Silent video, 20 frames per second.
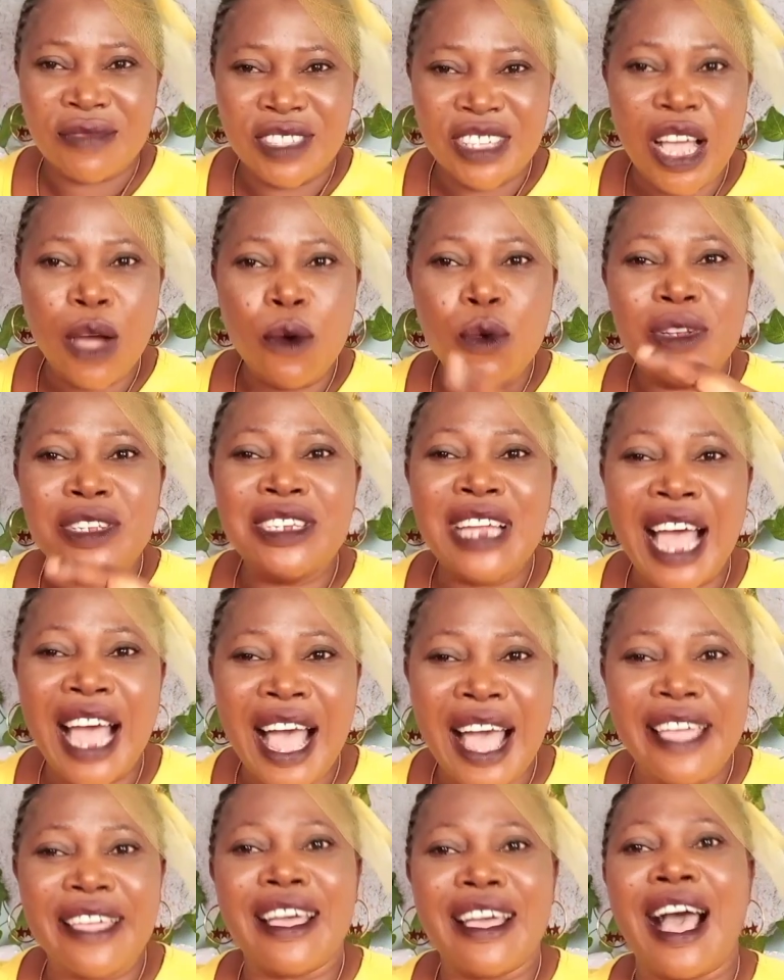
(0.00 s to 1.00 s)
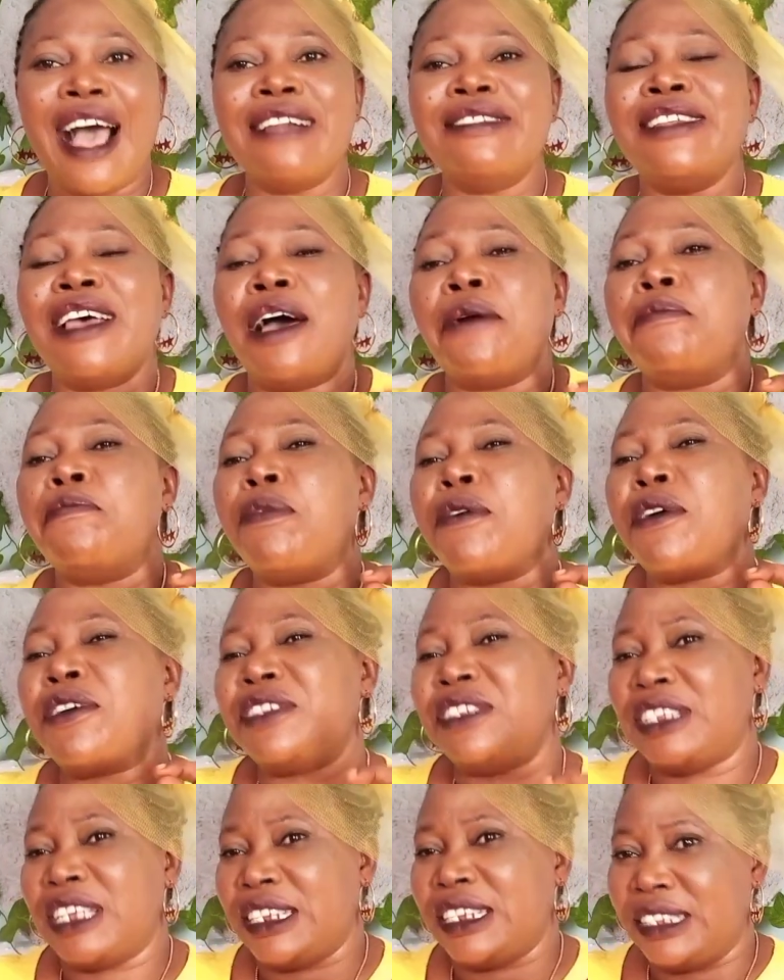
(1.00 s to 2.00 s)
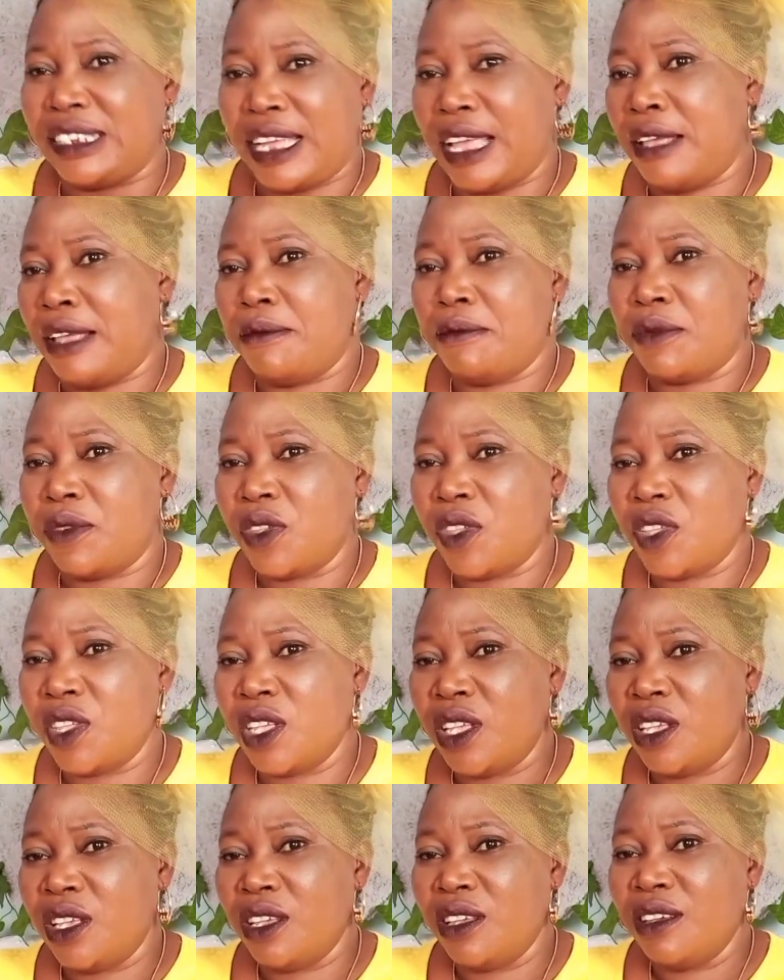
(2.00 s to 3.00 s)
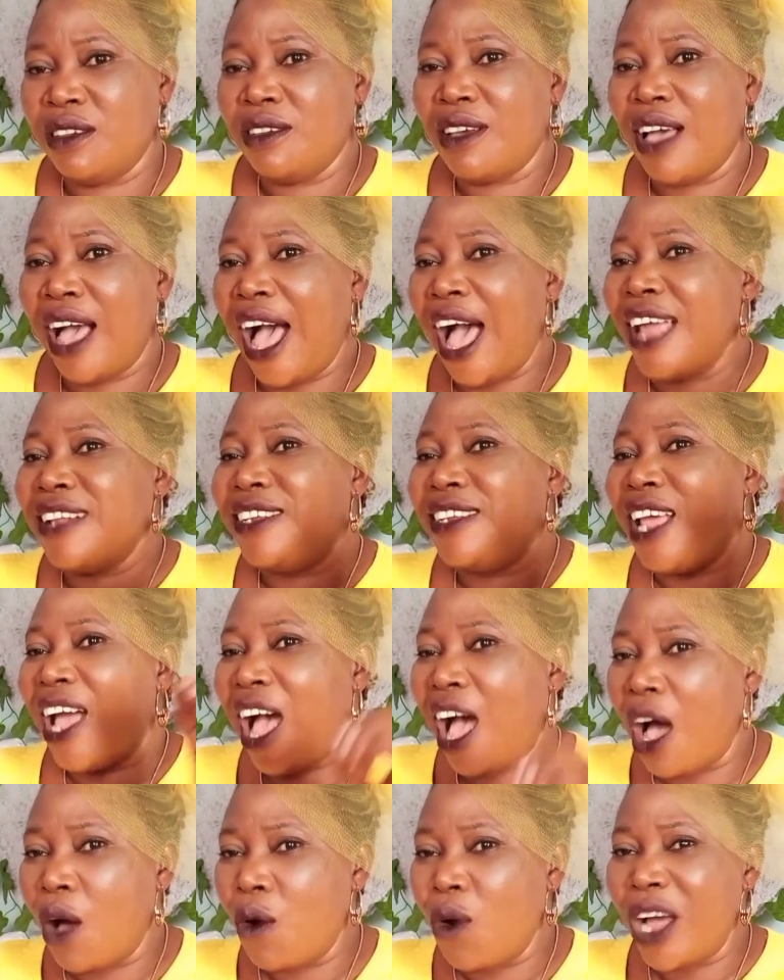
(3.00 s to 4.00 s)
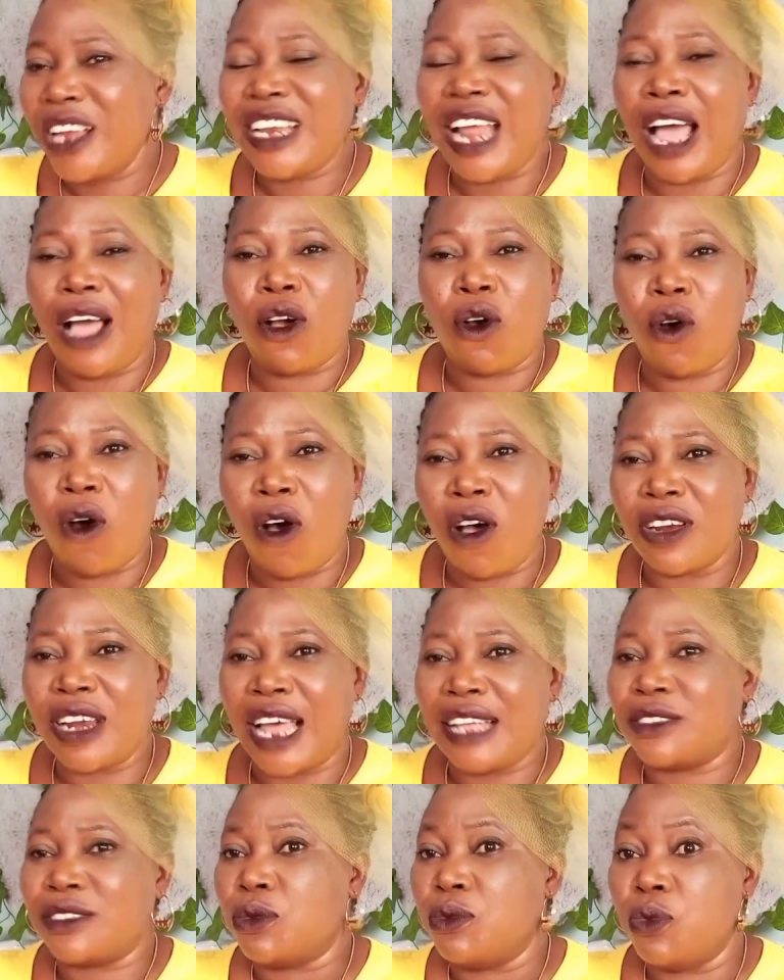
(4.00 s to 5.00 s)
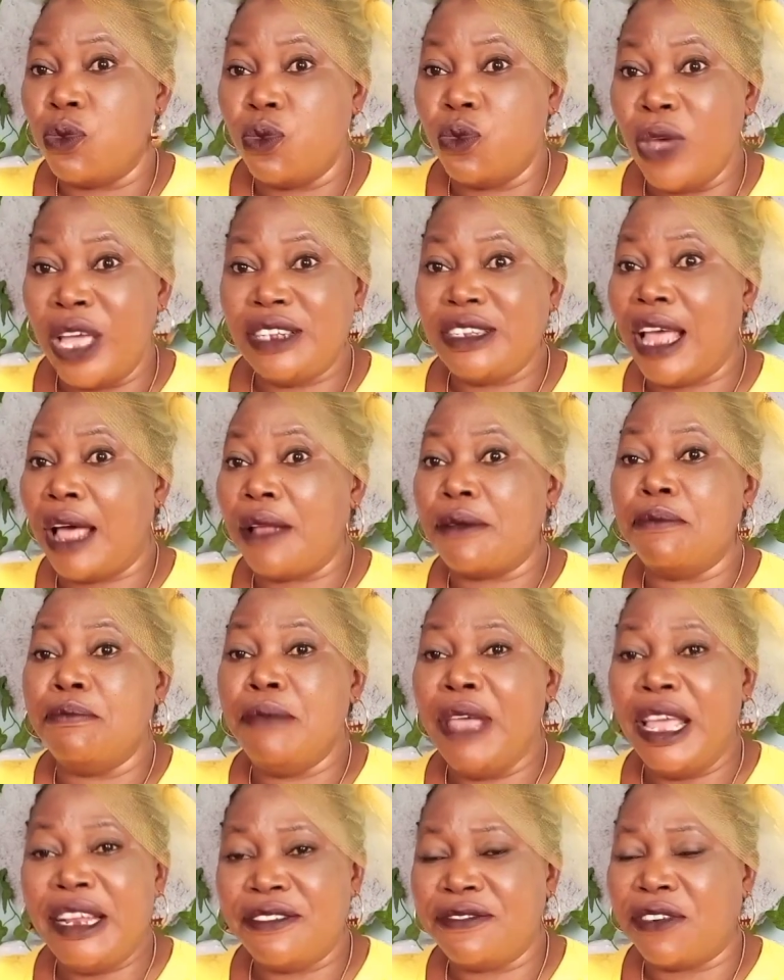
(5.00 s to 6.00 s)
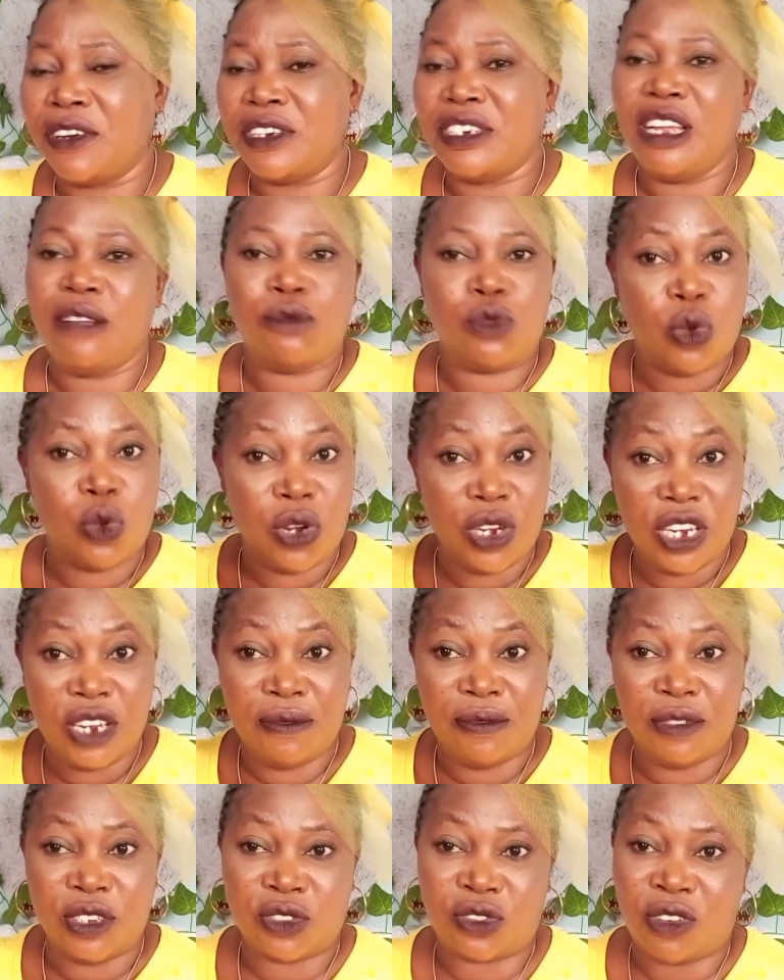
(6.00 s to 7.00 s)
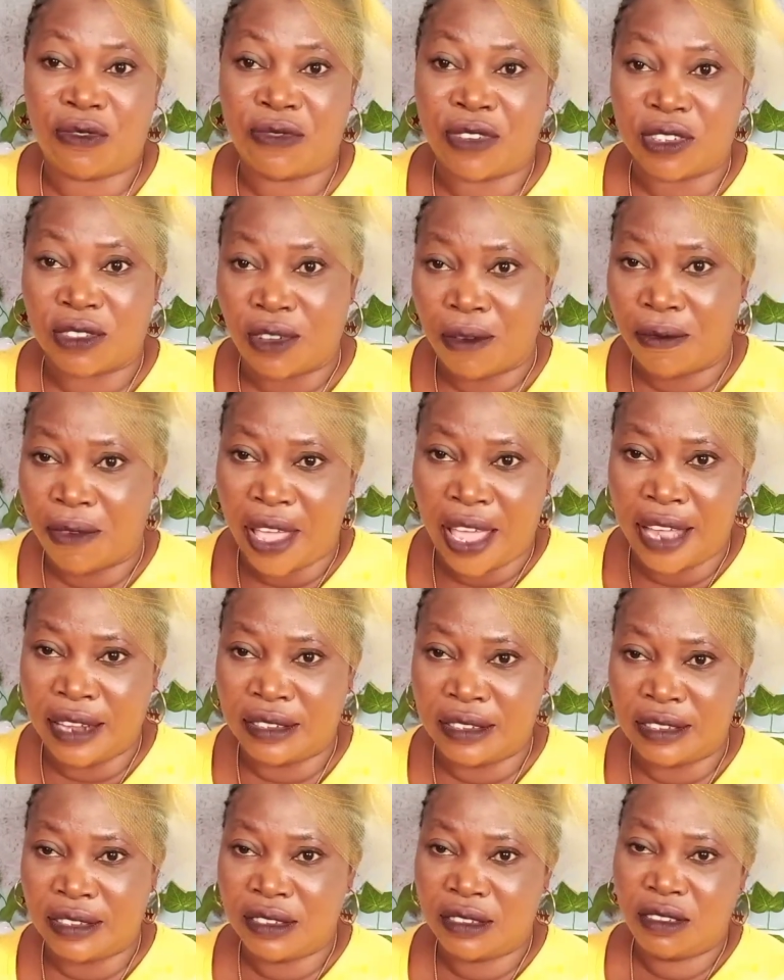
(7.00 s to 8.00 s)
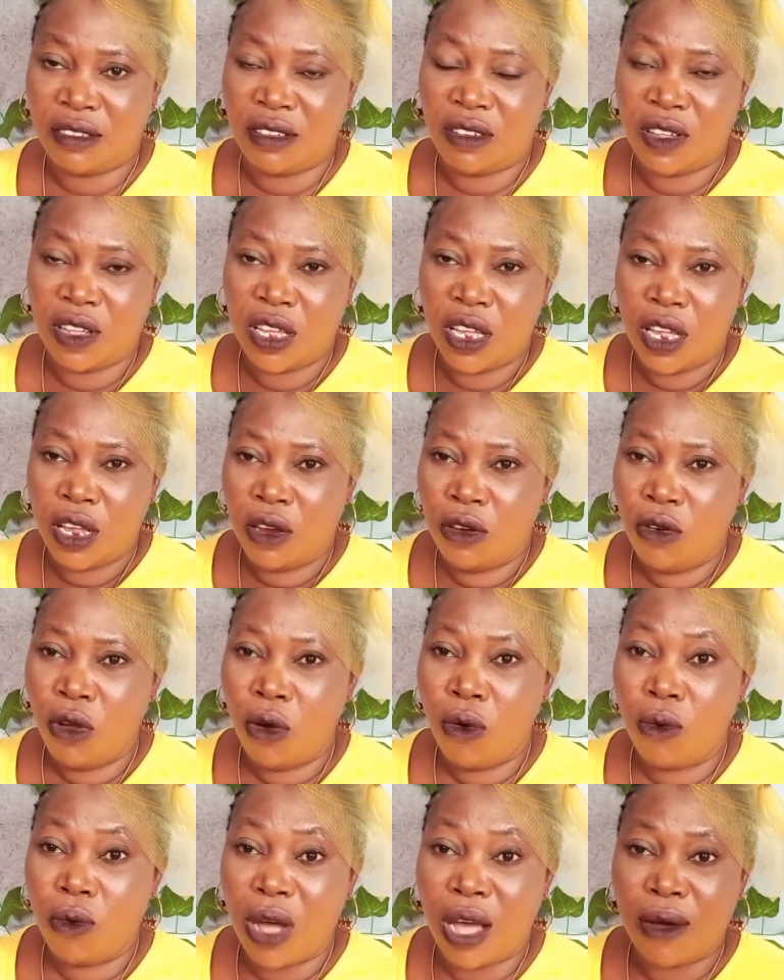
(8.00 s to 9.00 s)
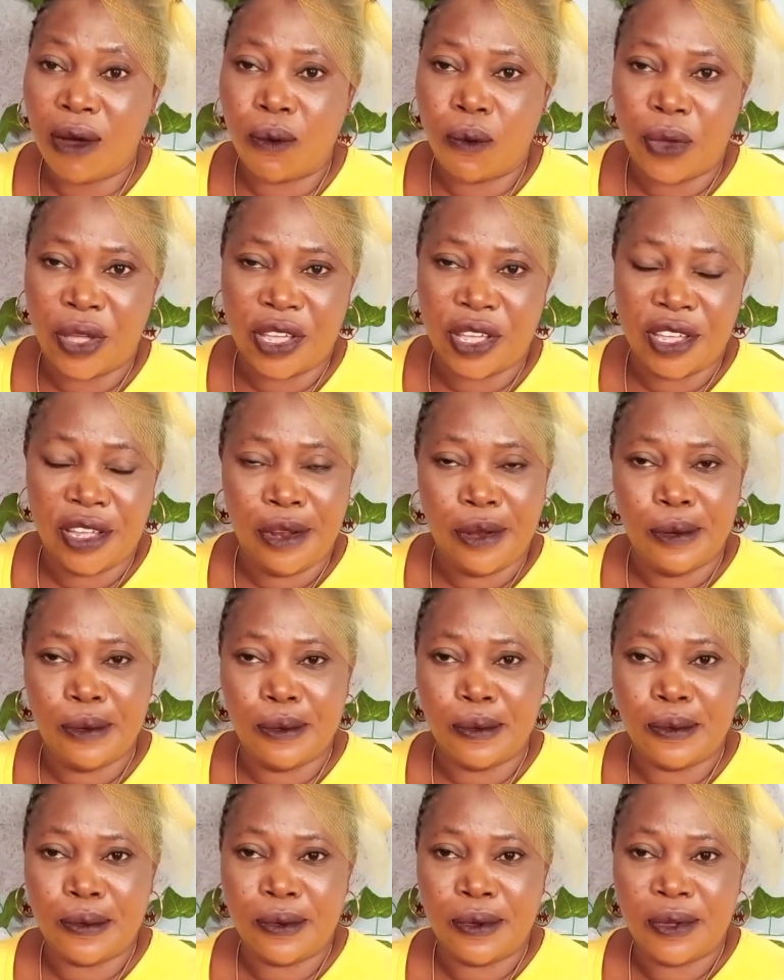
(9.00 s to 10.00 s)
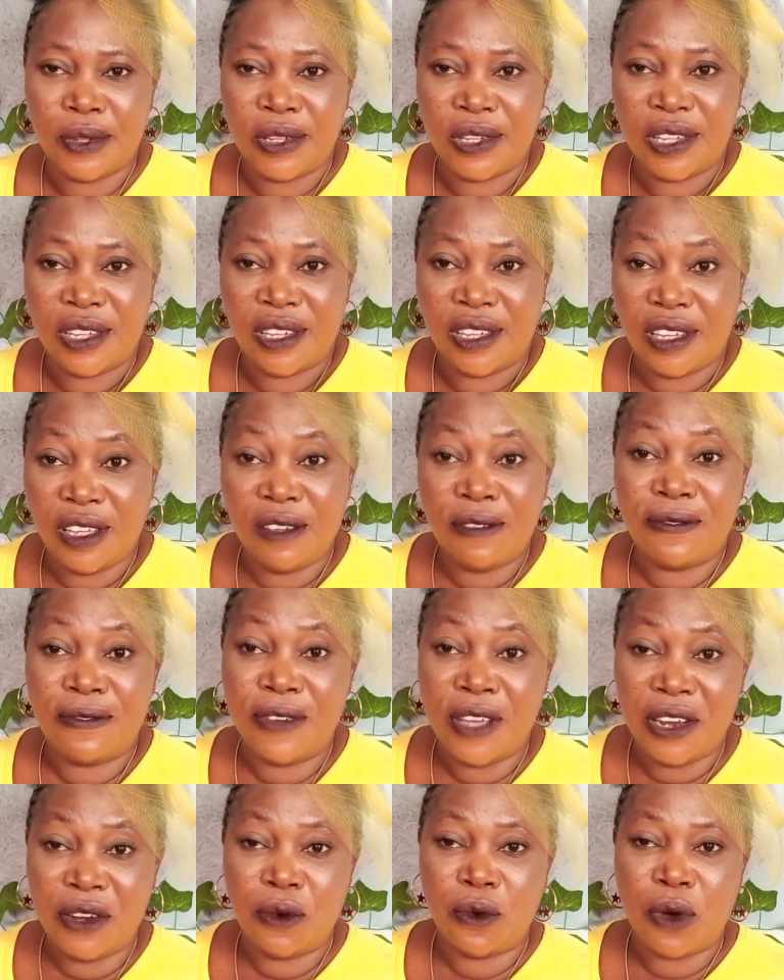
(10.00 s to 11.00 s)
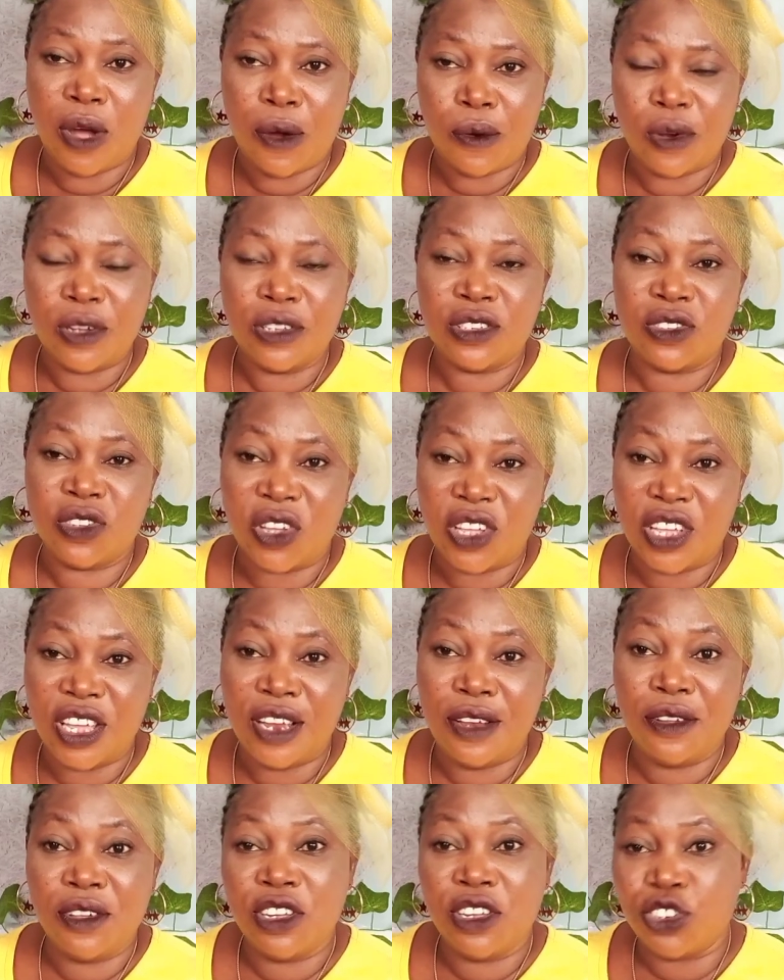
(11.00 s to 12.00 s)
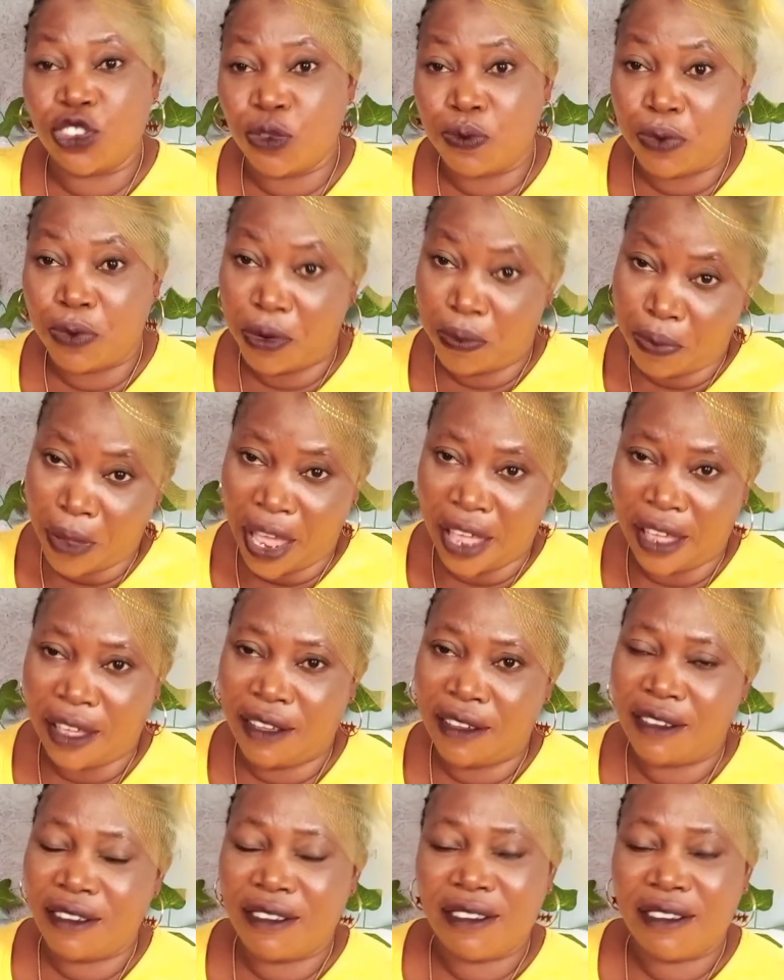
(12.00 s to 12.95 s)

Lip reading: They will die at the appointed time. At the hour that God has made for them to leave the surface of earth. No one will kill you. If anyone wants to kill you, you should prepare.